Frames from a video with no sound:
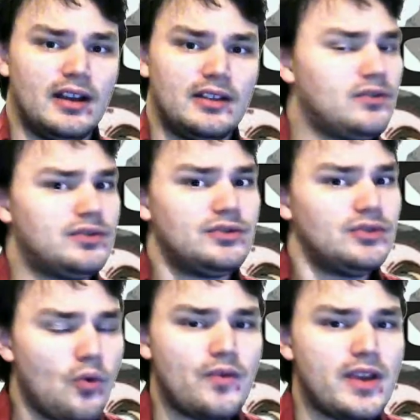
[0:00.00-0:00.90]
There's
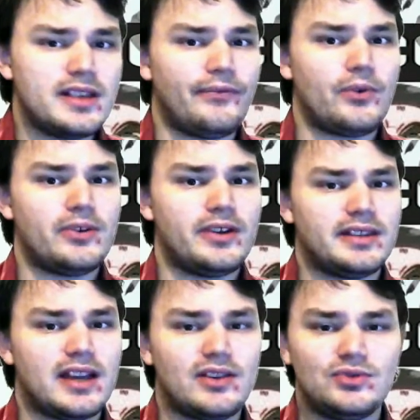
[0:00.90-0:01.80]
no reason for
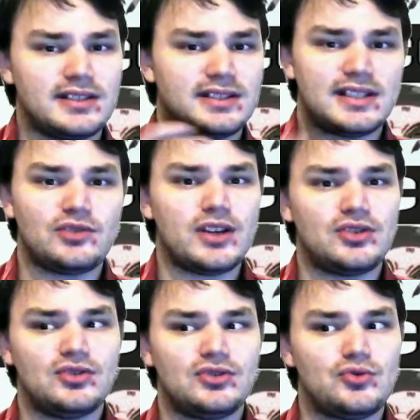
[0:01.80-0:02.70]
those
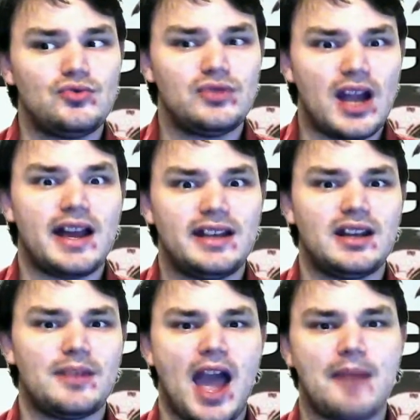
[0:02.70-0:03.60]
situations to not
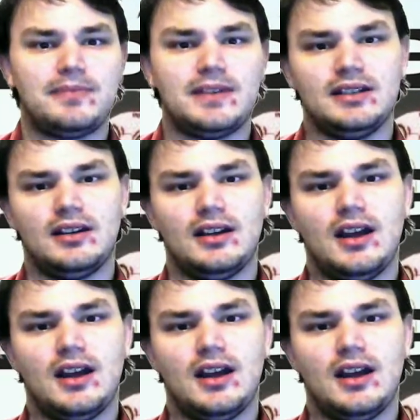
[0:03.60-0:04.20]
end up happening.